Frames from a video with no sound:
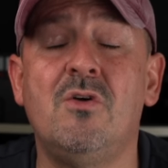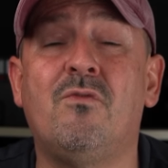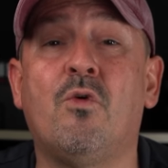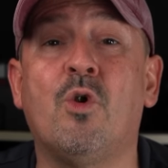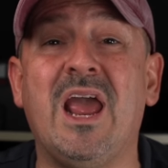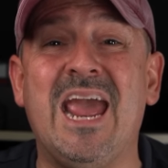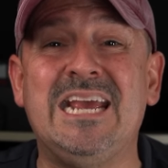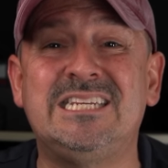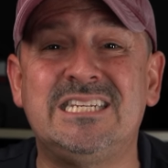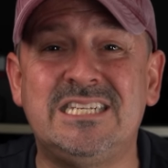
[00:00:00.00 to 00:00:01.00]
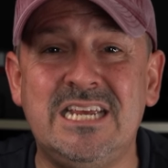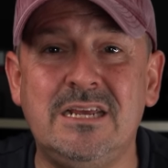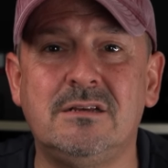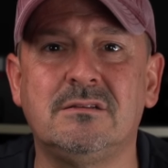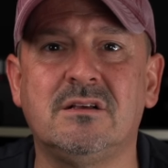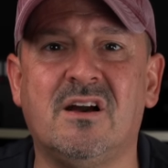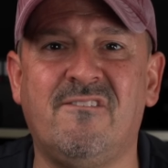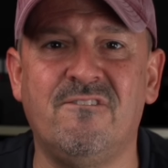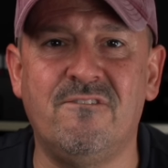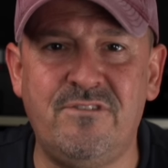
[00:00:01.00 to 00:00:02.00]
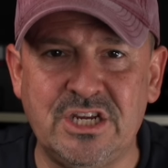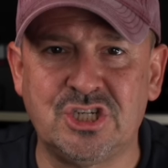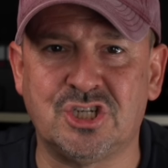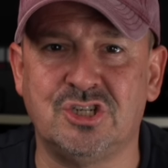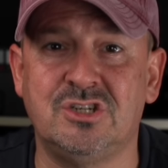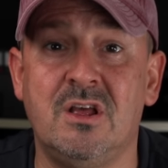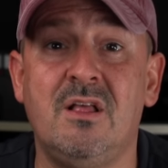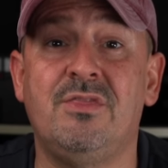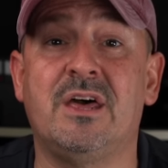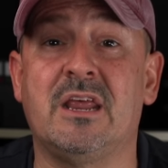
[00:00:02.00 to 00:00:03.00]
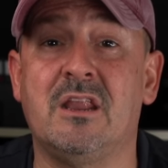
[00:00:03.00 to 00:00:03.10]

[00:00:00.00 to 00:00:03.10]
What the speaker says: for a single conviction that an